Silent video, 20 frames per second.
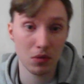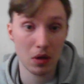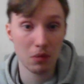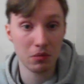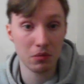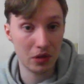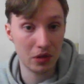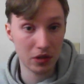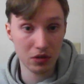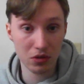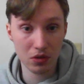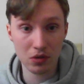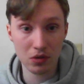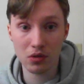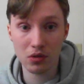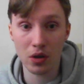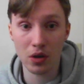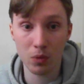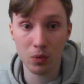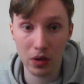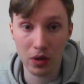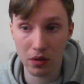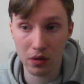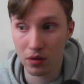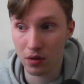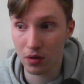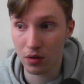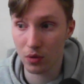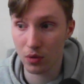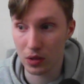Let's just start with
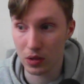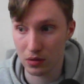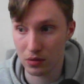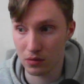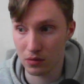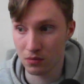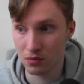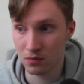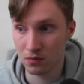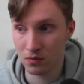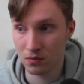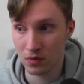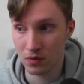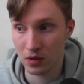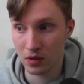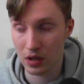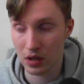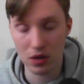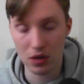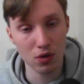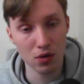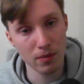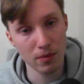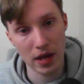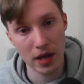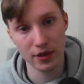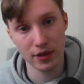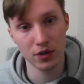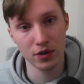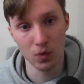a question. Can you
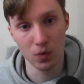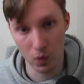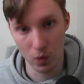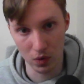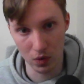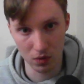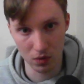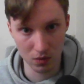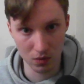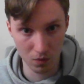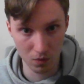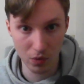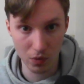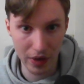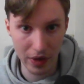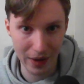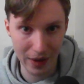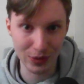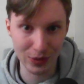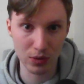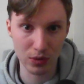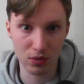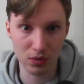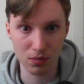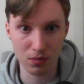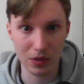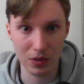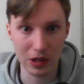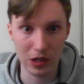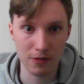imagine a world without social
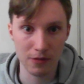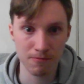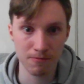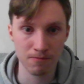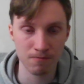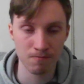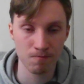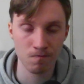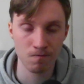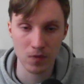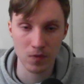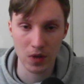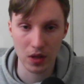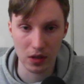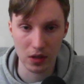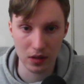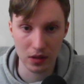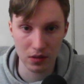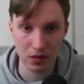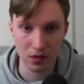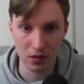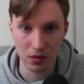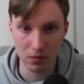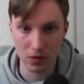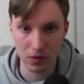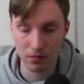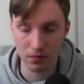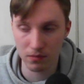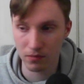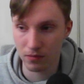media? think this is a good
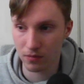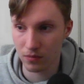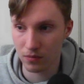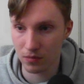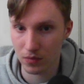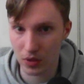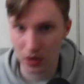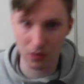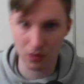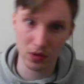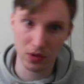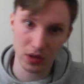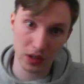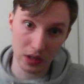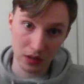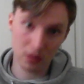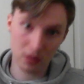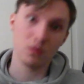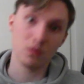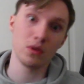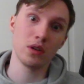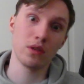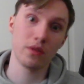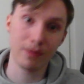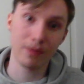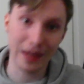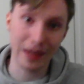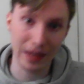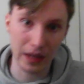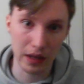one because it really gets the reader
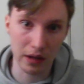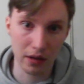thinking